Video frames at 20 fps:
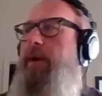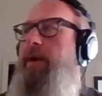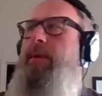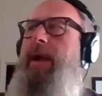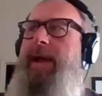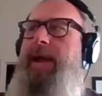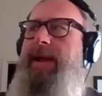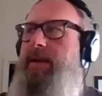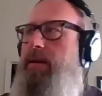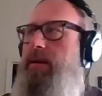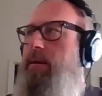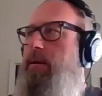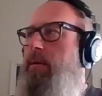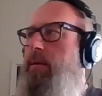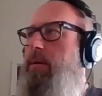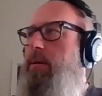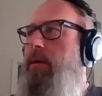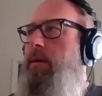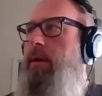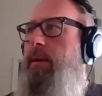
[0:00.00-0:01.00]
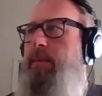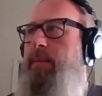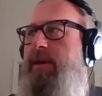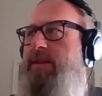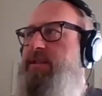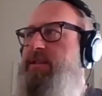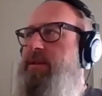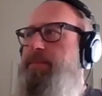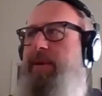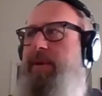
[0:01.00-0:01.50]
my right, and
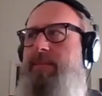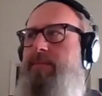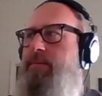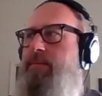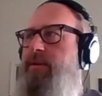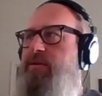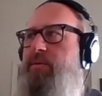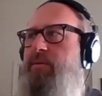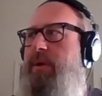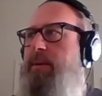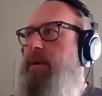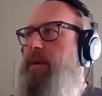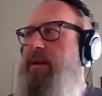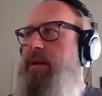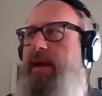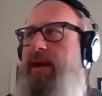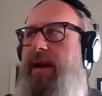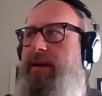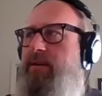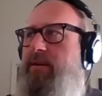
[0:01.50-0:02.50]
it must have been between midnight or